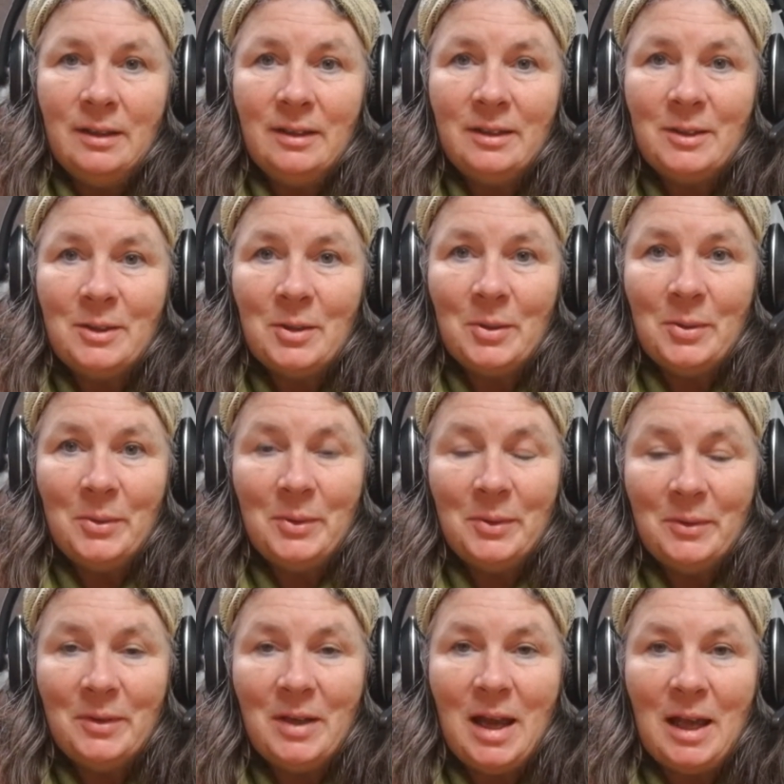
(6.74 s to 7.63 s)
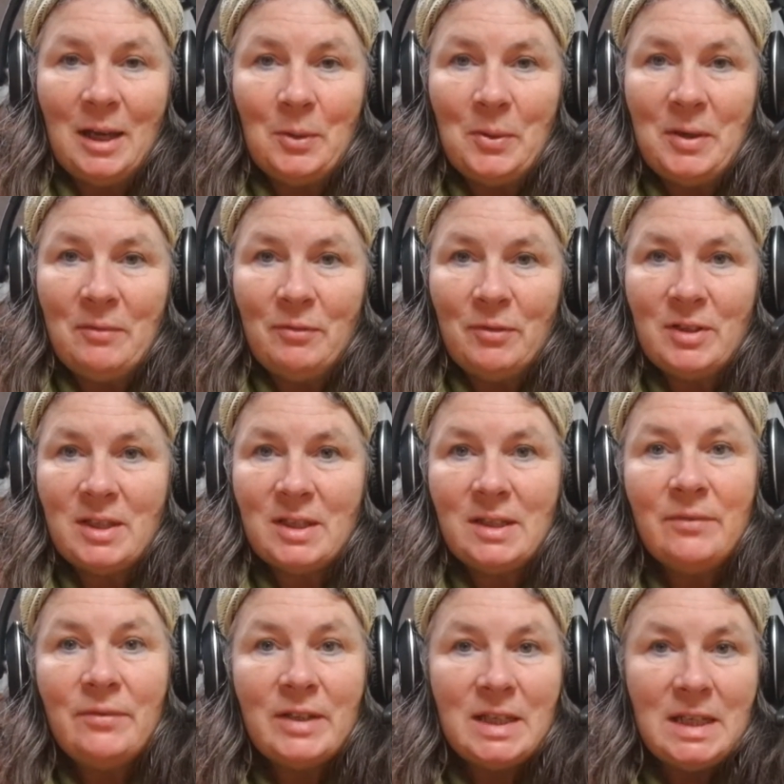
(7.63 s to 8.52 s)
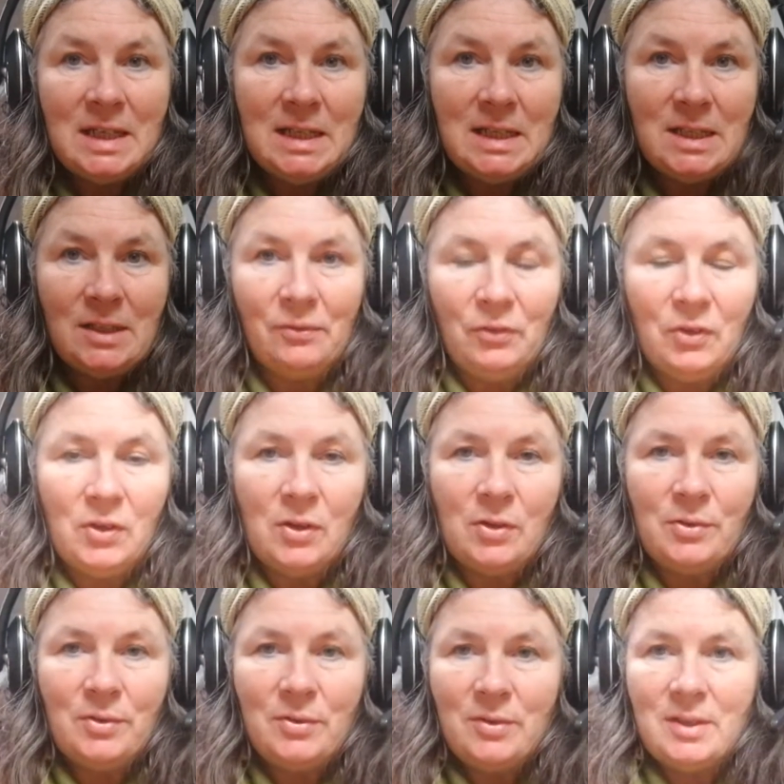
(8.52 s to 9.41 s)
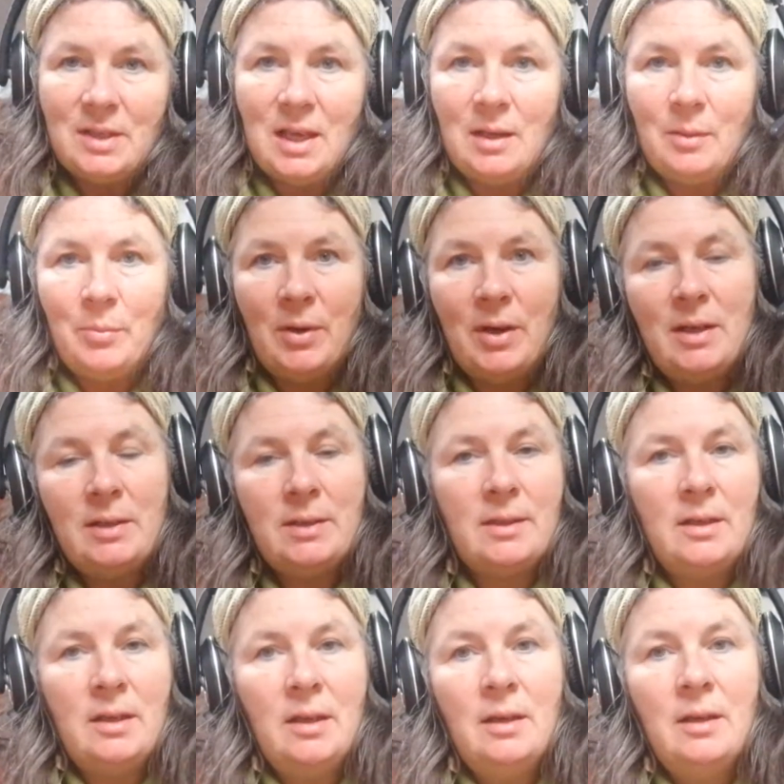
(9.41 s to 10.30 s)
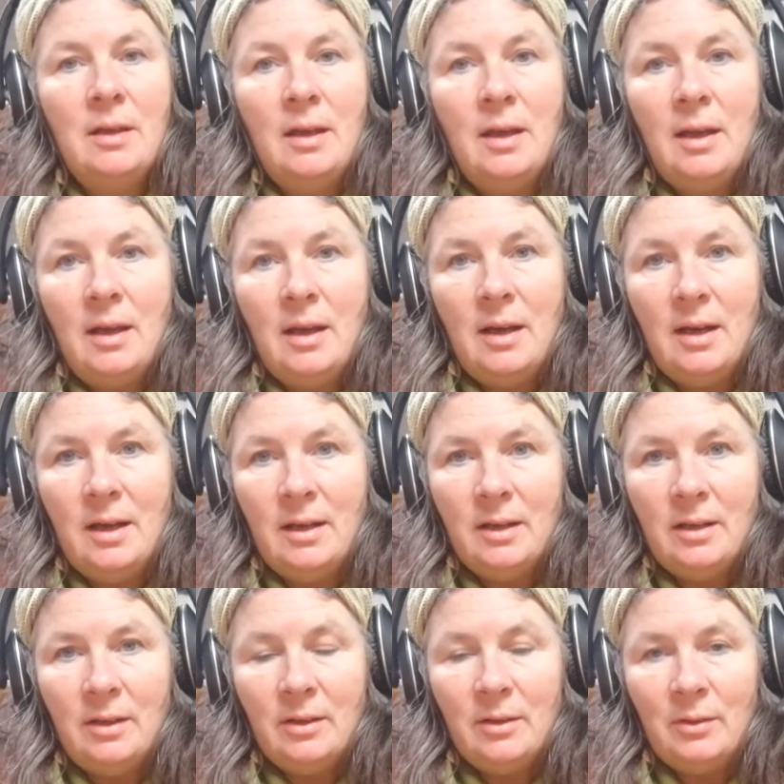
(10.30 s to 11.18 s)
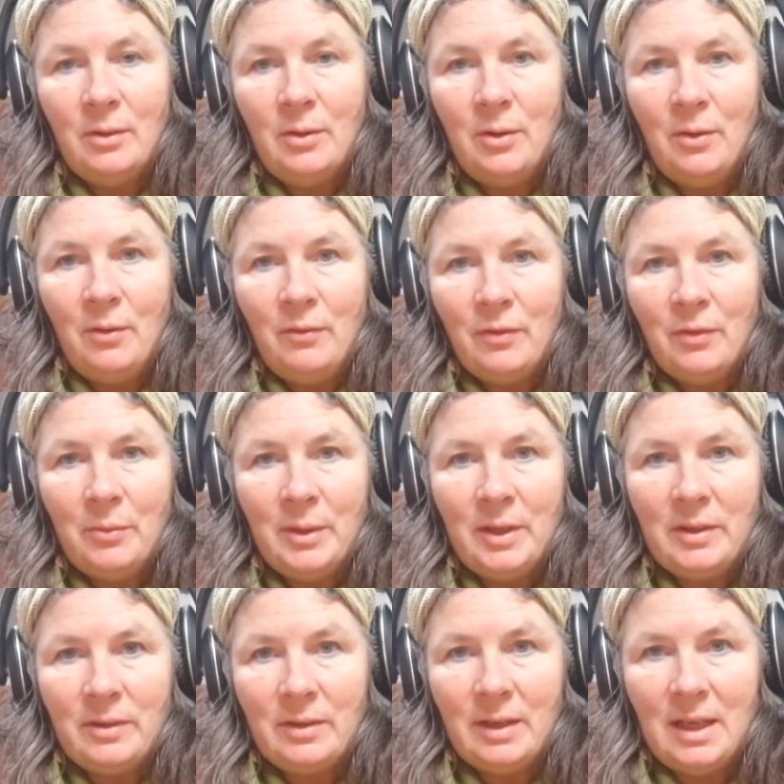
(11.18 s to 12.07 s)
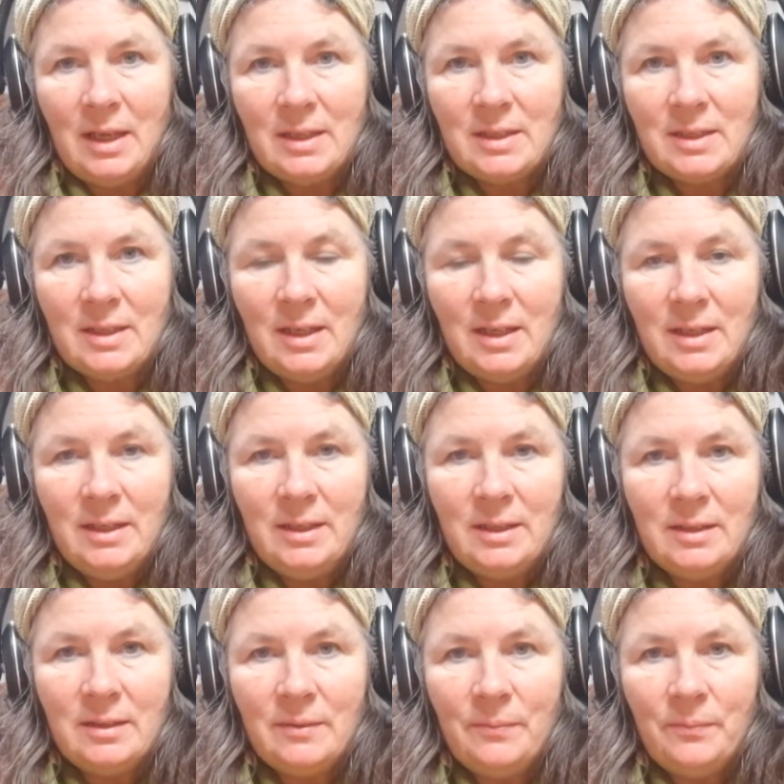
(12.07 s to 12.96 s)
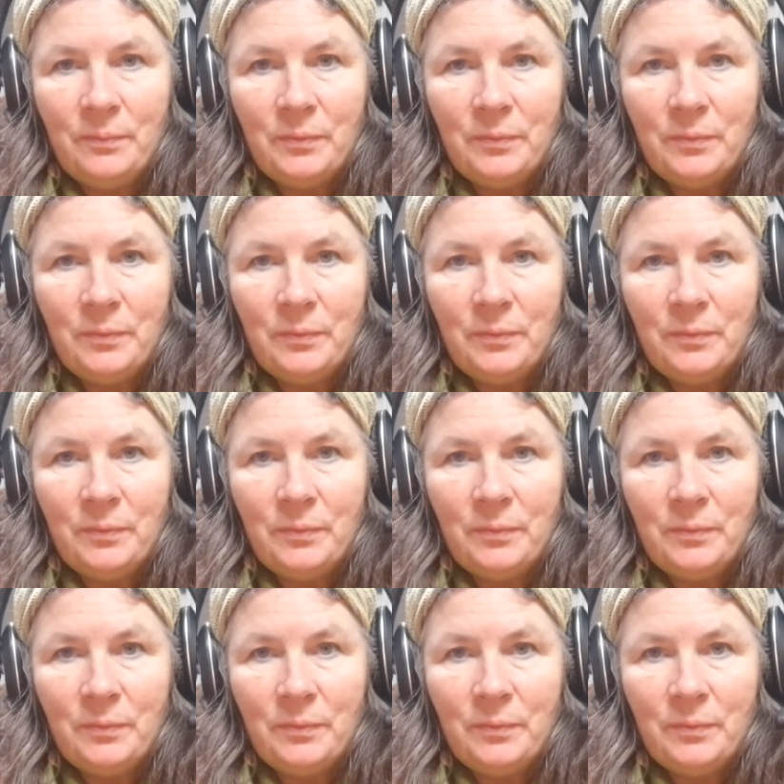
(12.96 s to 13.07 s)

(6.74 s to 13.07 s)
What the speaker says: So, Halloween festivities, for those who celebrate, are over with last night.